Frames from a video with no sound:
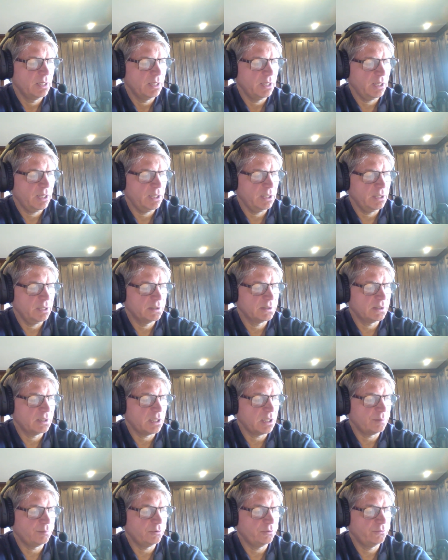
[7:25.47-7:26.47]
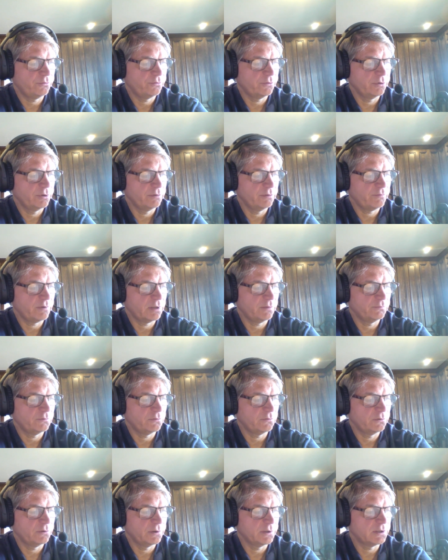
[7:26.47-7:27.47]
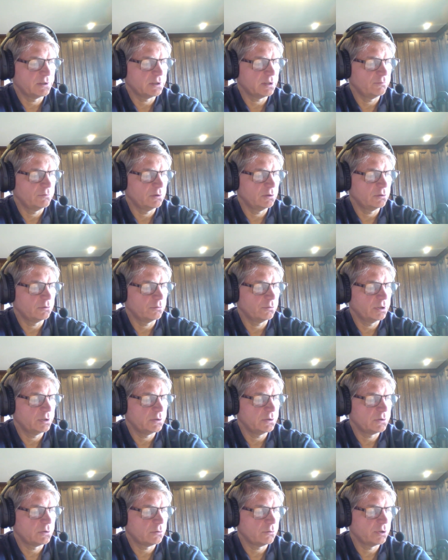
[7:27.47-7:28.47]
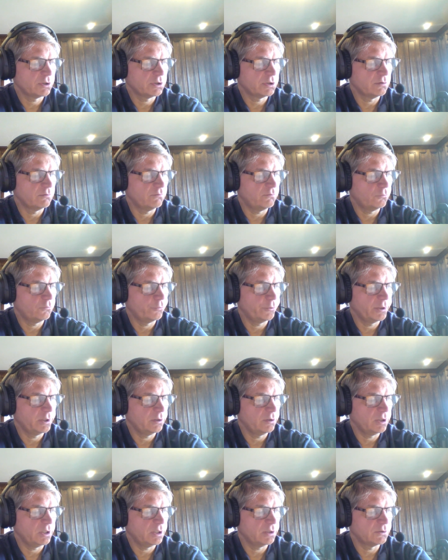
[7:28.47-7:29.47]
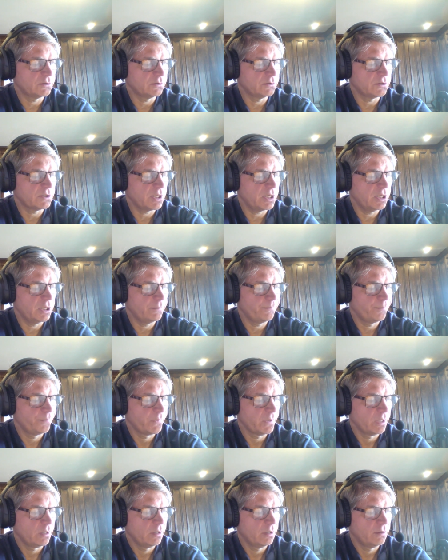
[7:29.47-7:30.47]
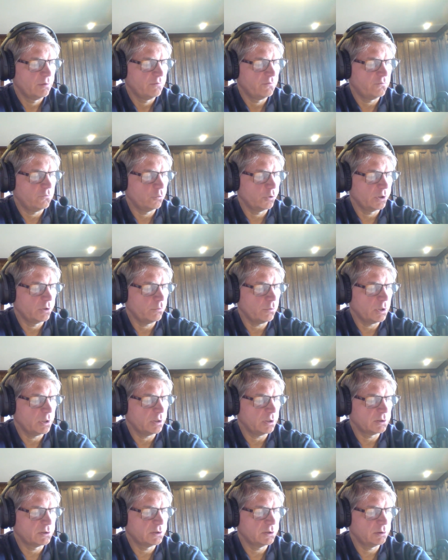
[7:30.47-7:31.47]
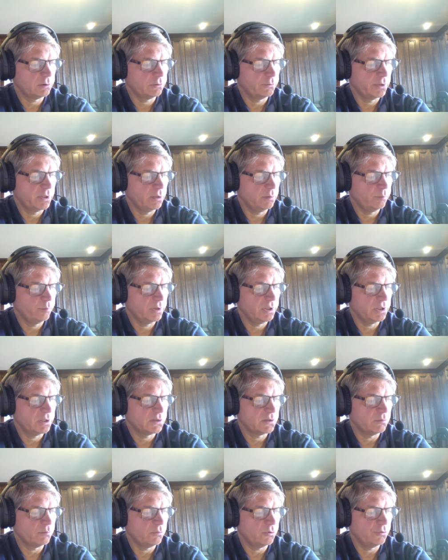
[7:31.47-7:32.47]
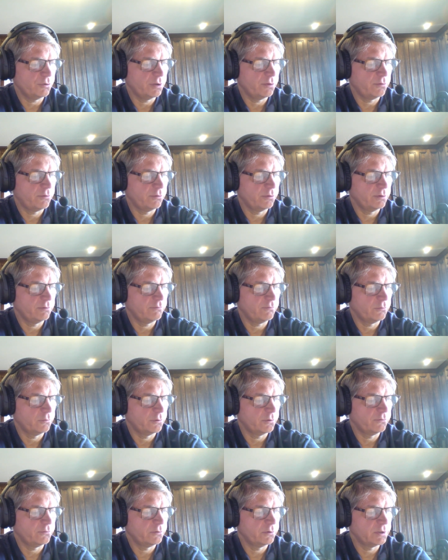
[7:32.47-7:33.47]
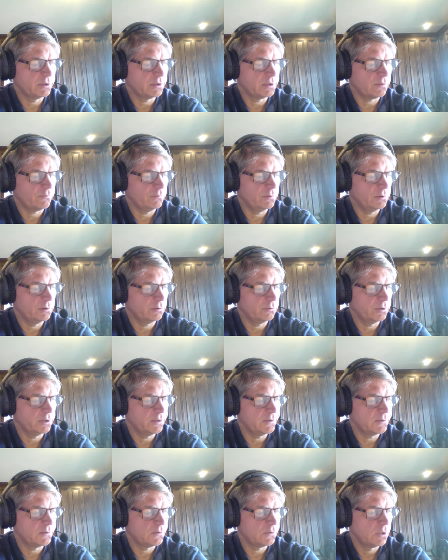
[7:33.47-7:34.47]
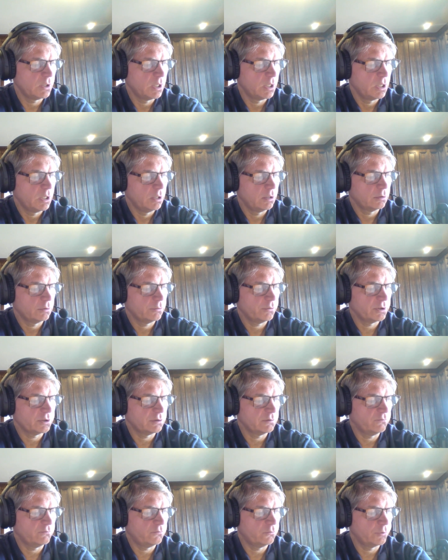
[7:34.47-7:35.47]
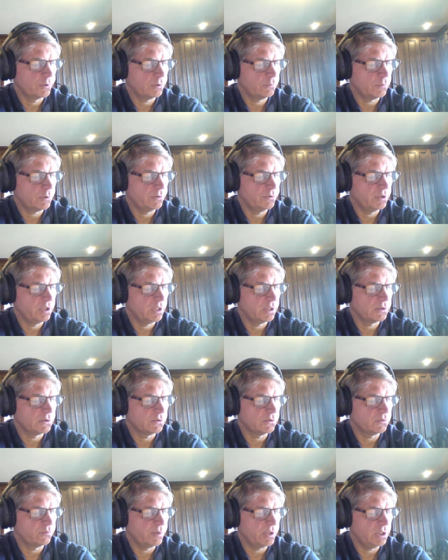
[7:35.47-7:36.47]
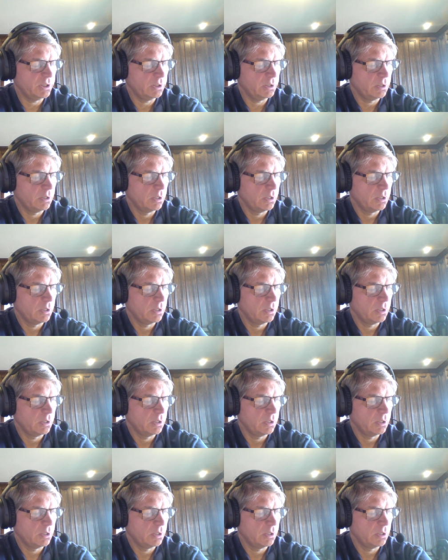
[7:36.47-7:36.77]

A as in apple, 35 to 37 degrees. Question 40, the answer is A. 41, auxiliary, B as in boy, 34 to 37 degrees. Question 41, the answer is B.